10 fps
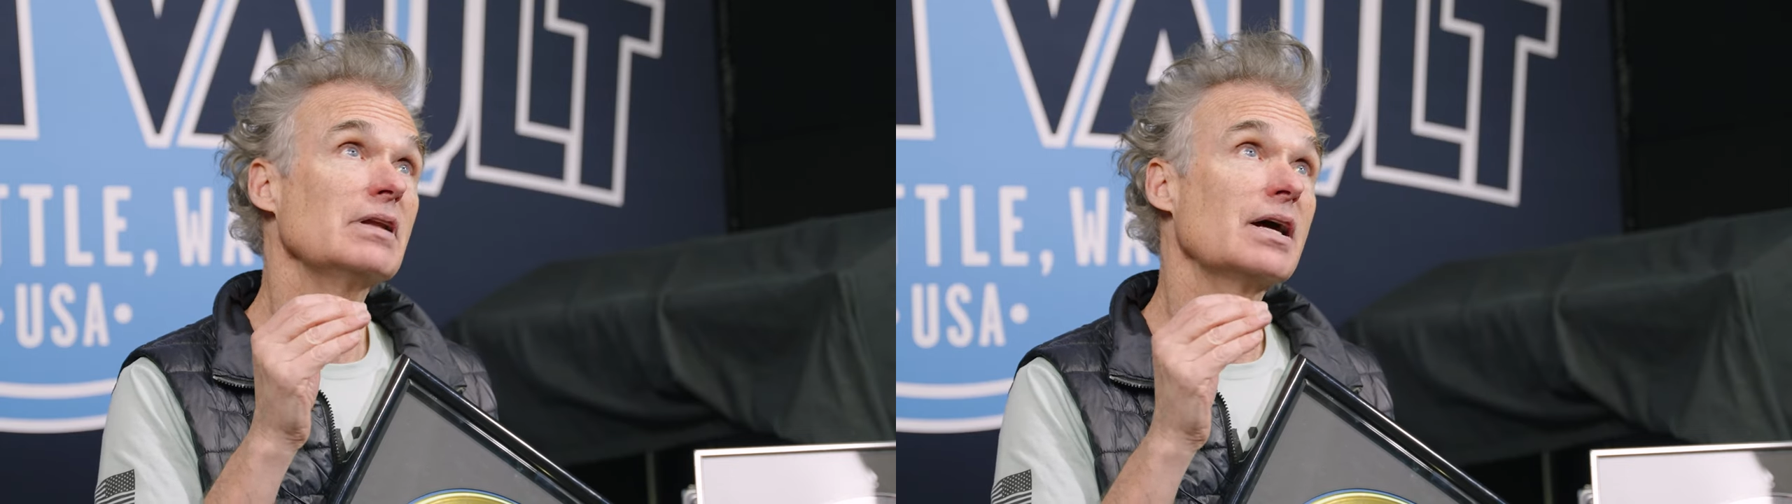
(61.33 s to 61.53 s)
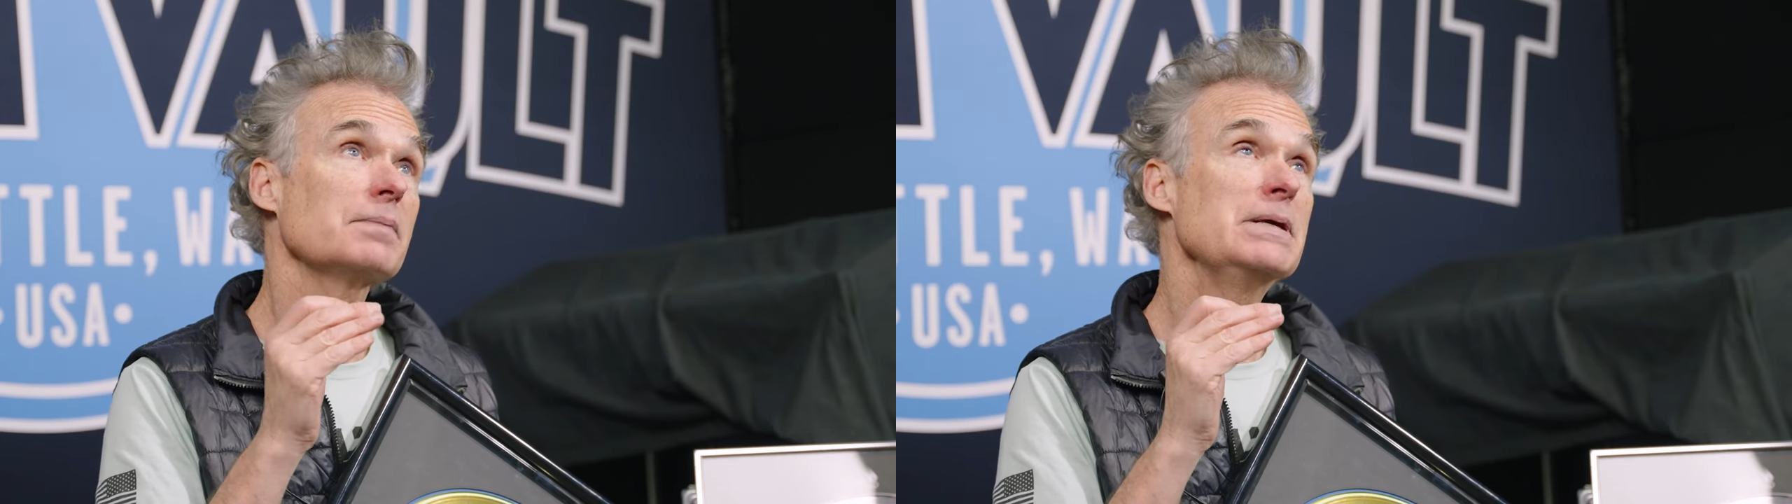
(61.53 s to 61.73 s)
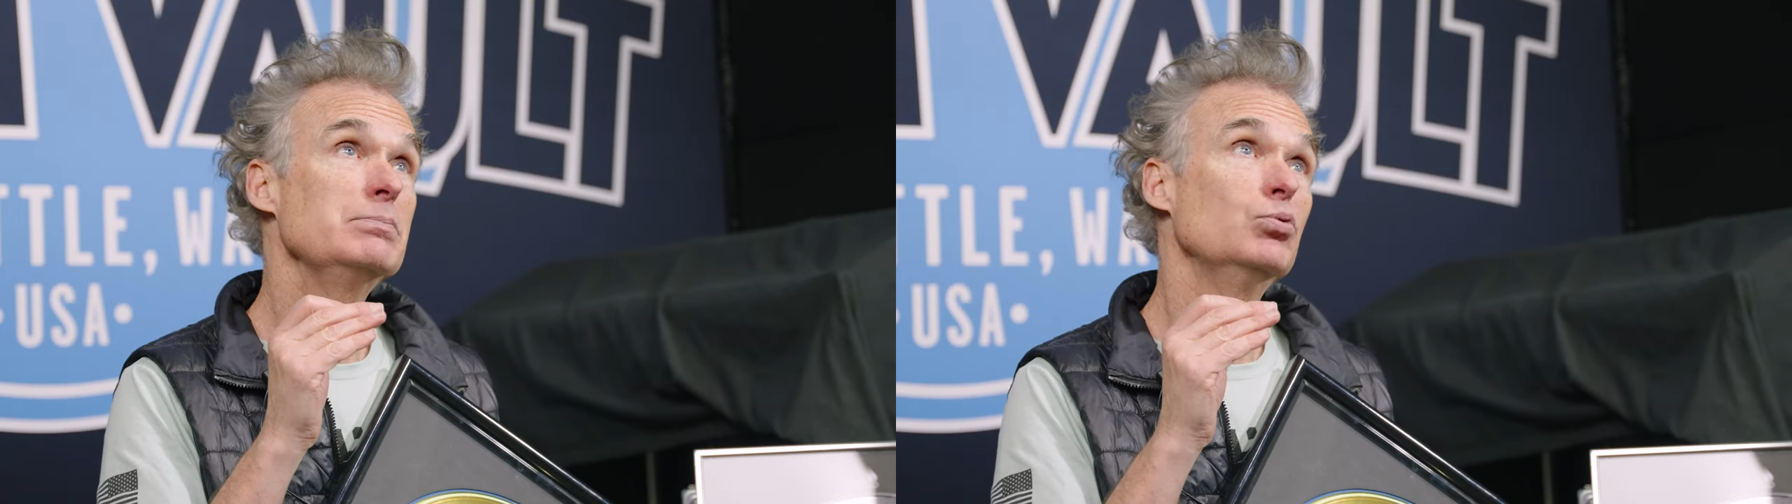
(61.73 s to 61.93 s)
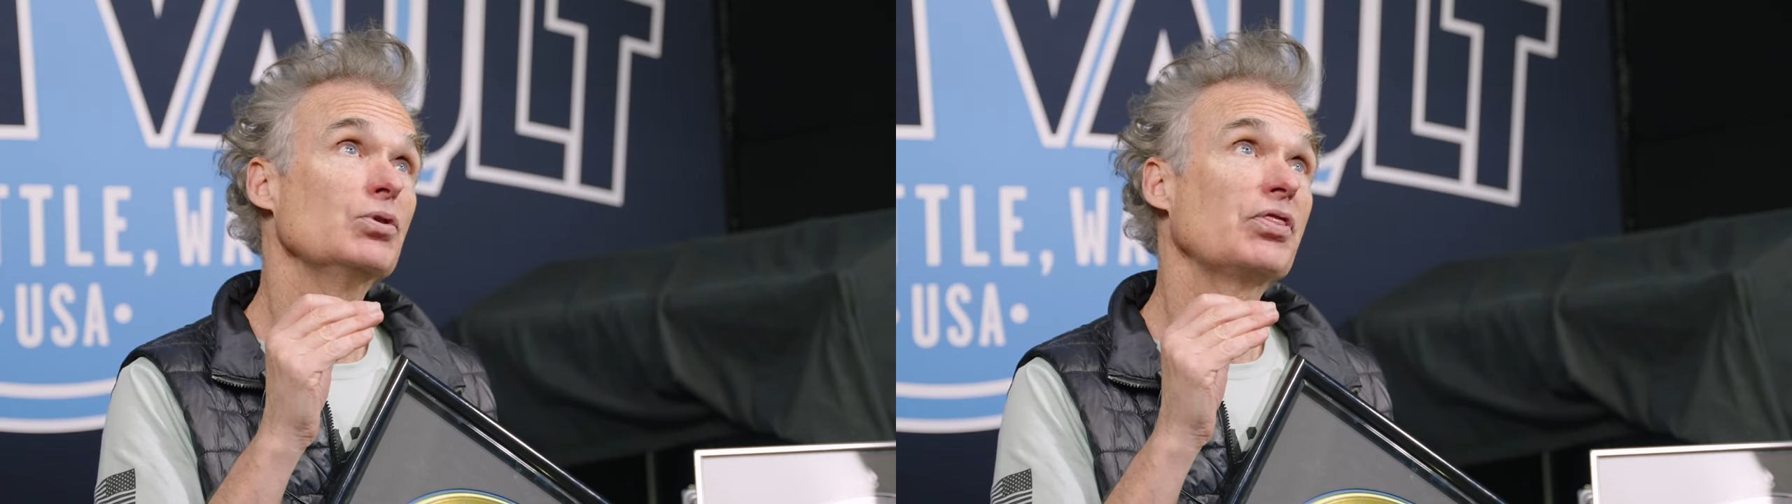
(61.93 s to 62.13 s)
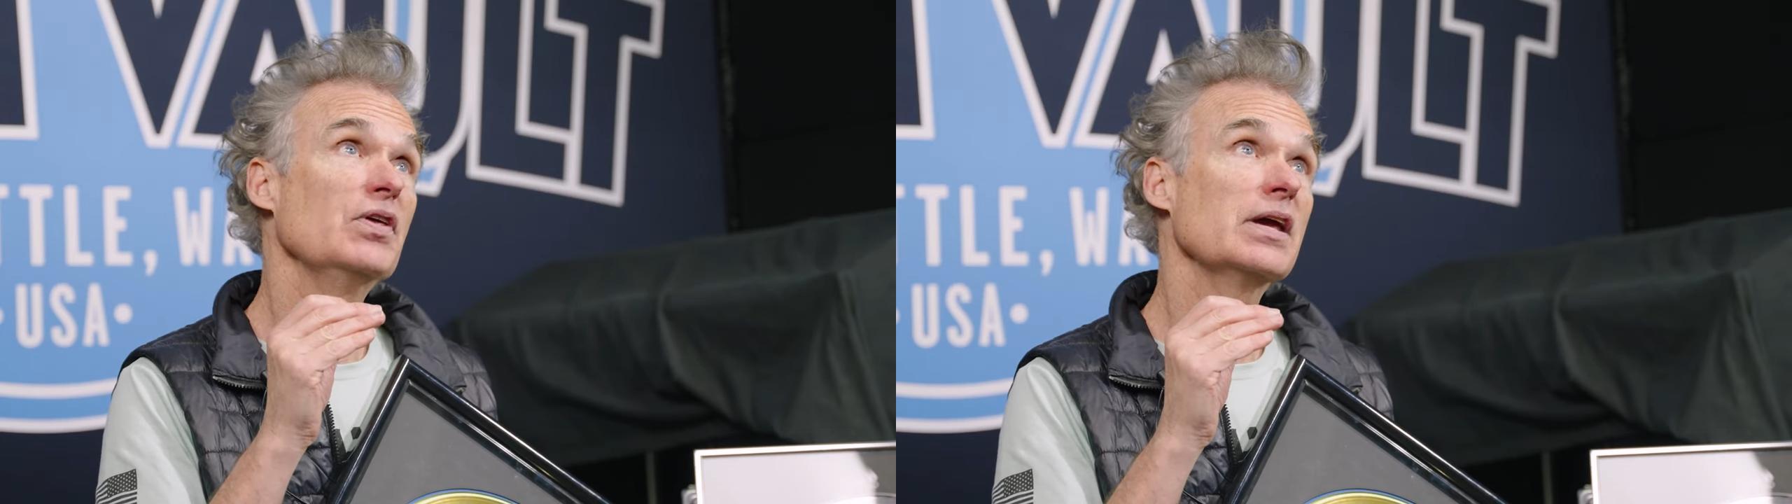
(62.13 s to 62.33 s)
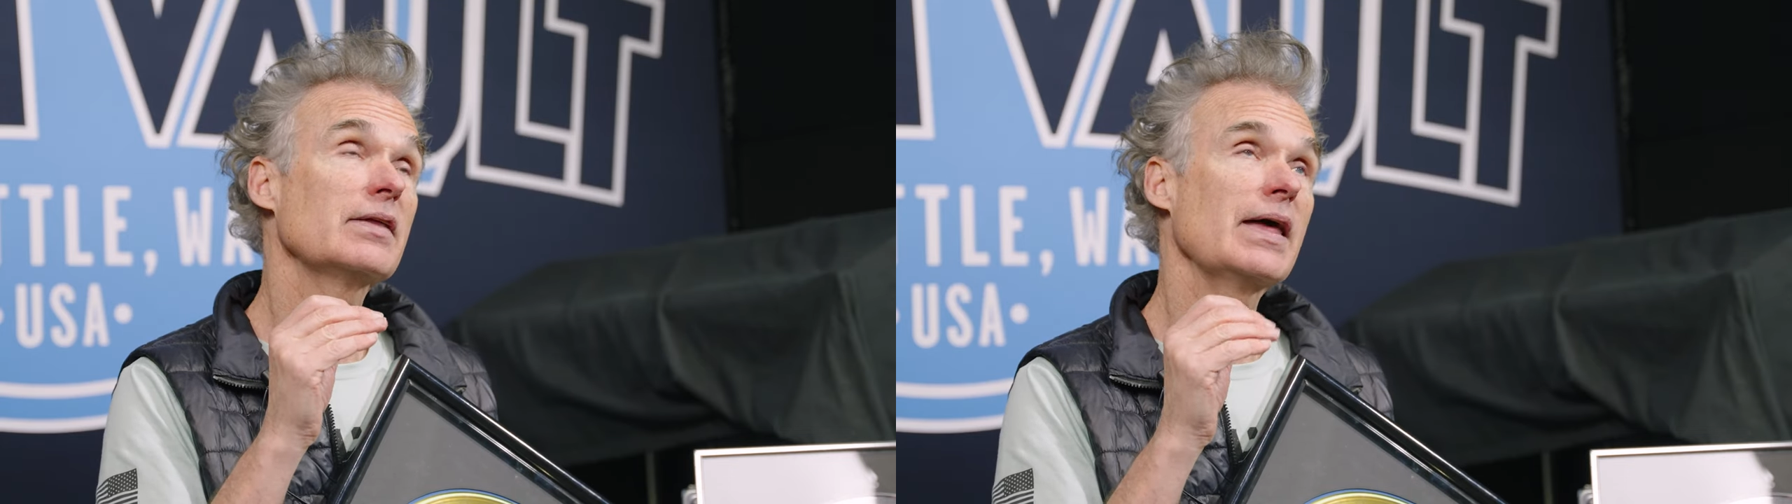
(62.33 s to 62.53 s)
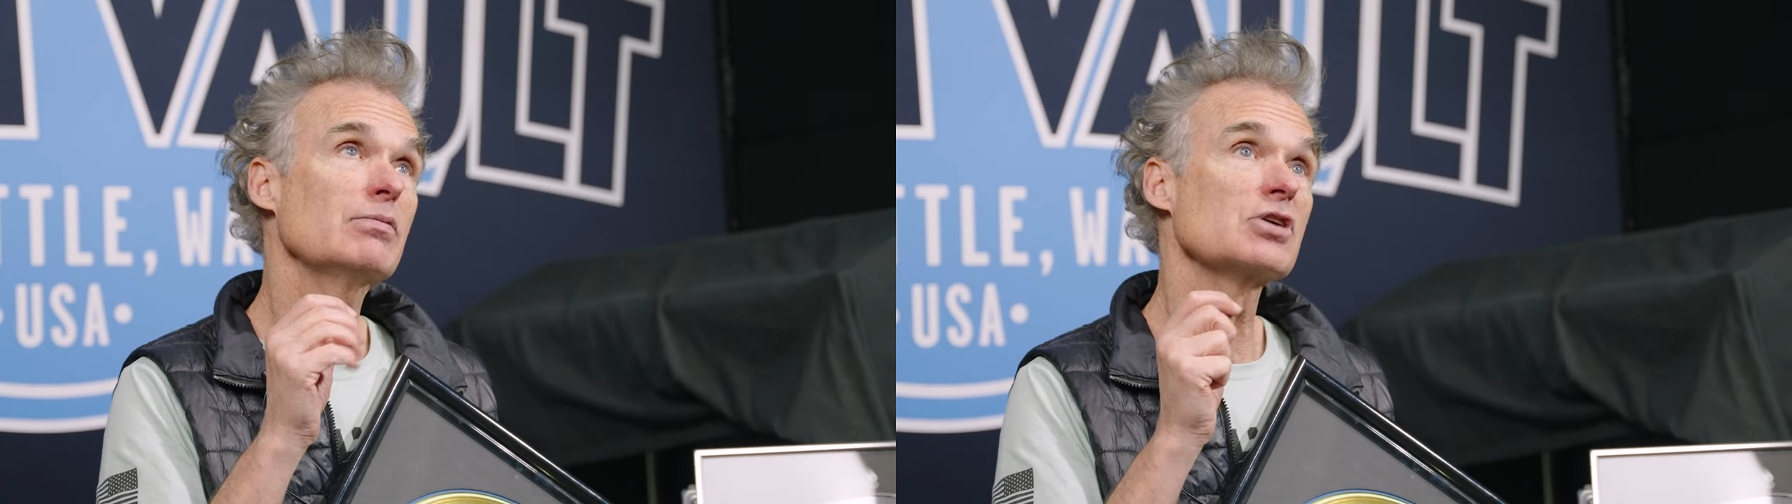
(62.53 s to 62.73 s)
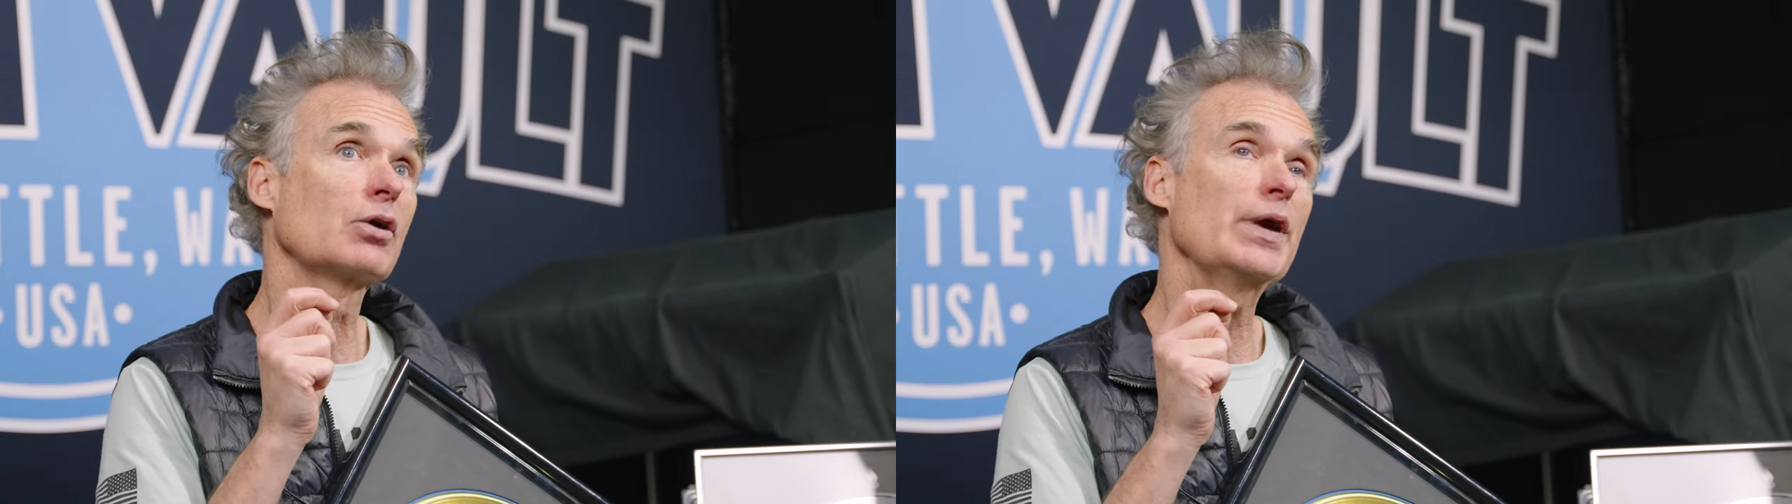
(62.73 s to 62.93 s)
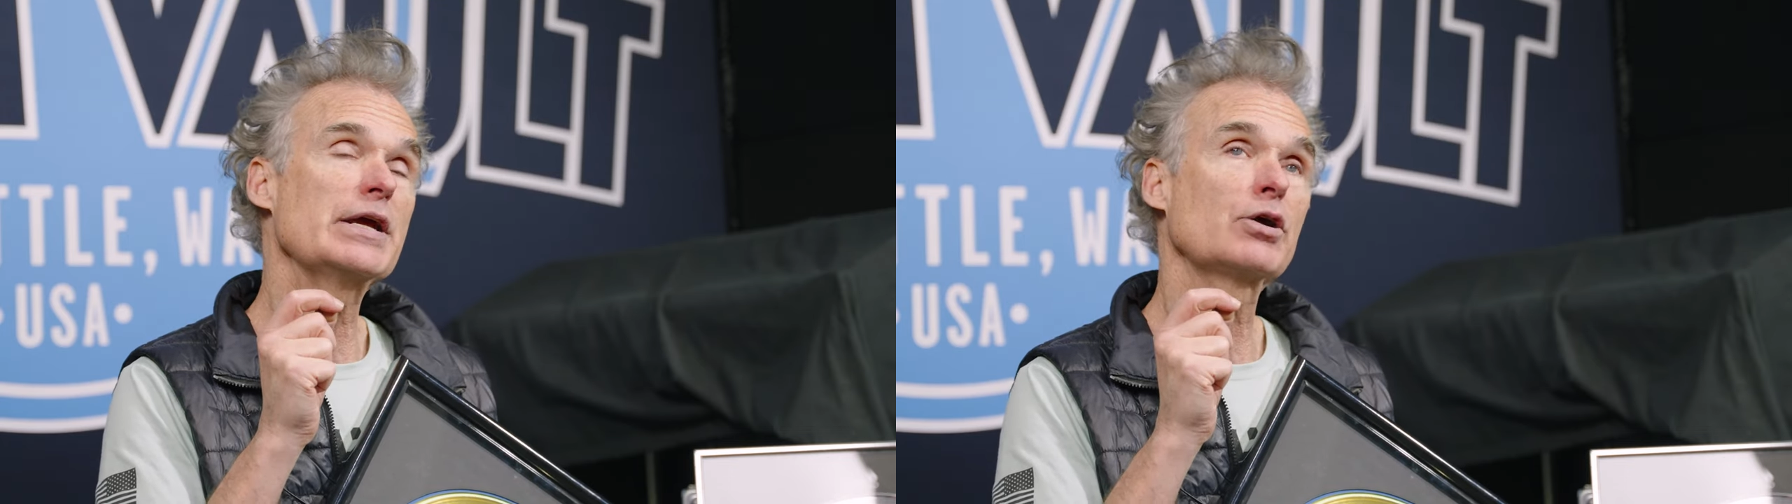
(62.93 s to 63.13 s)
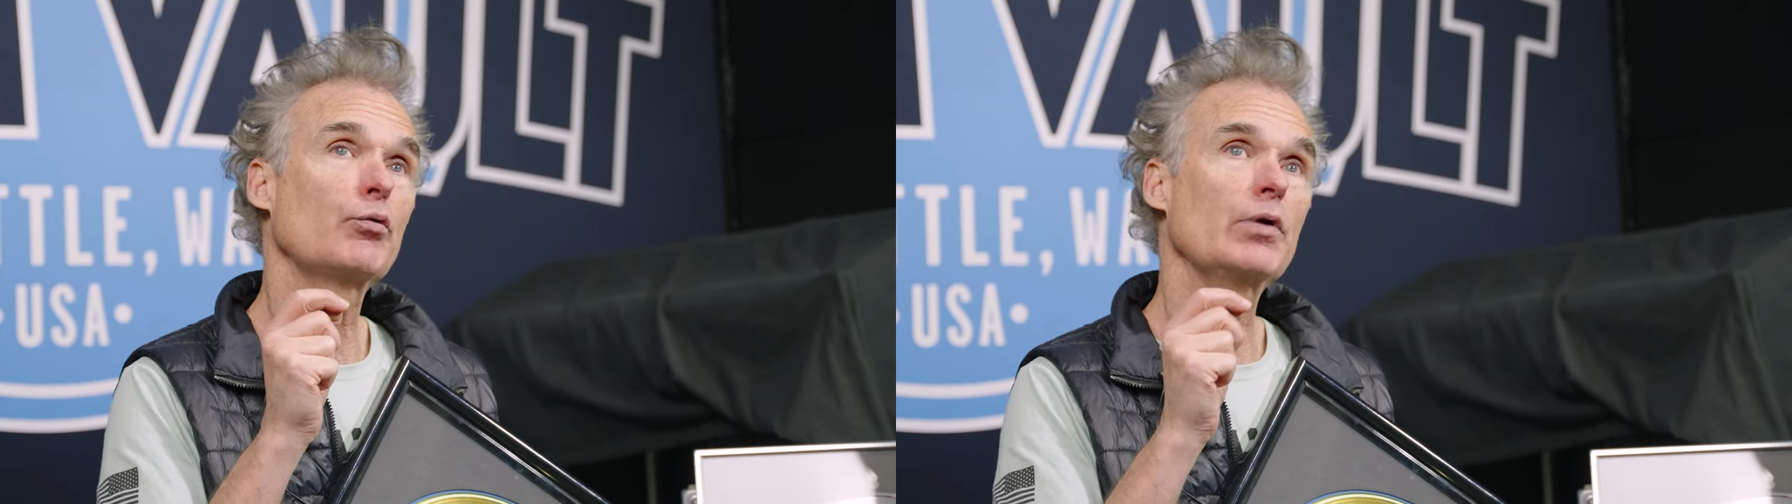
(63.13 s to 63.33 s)
a lot of people would think that was a
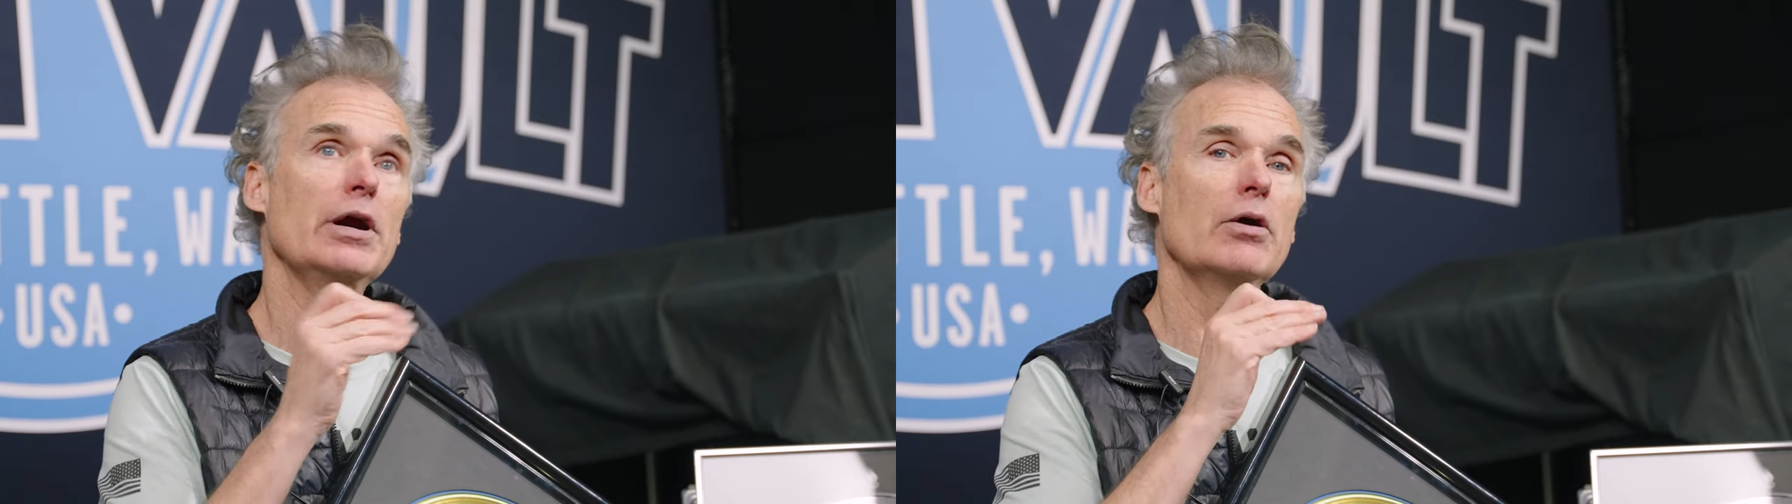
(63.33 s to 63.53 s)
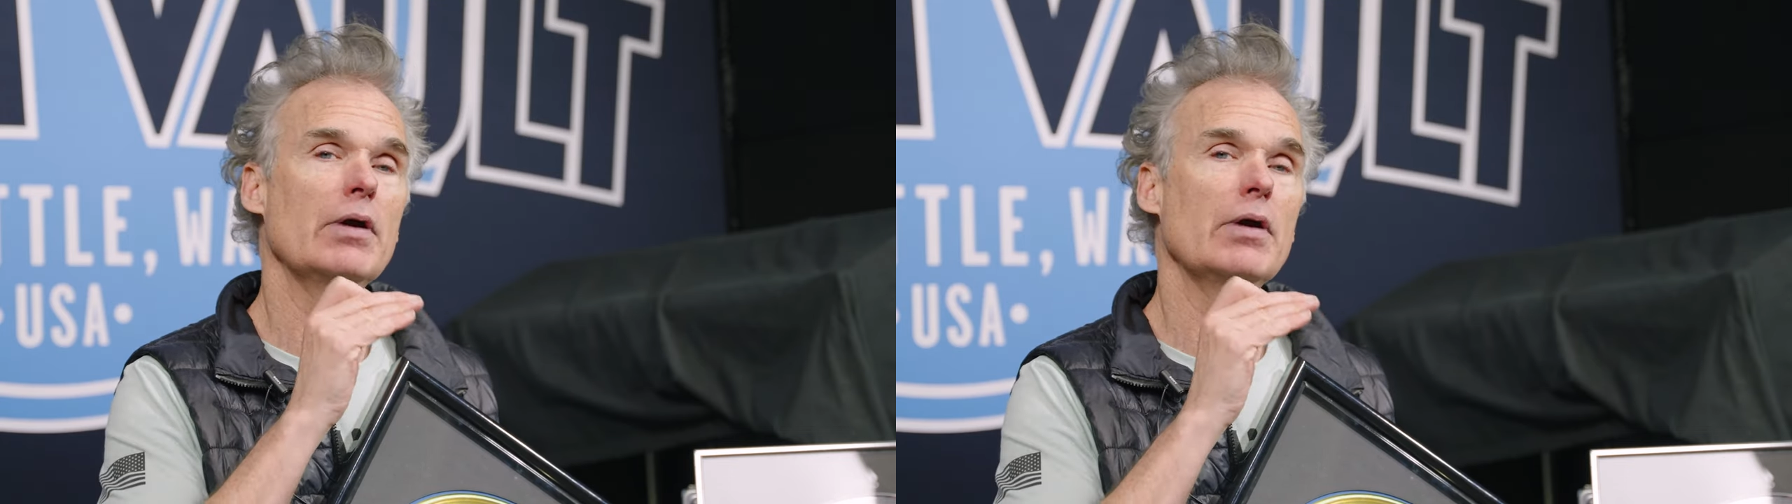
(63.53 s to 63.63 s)
great career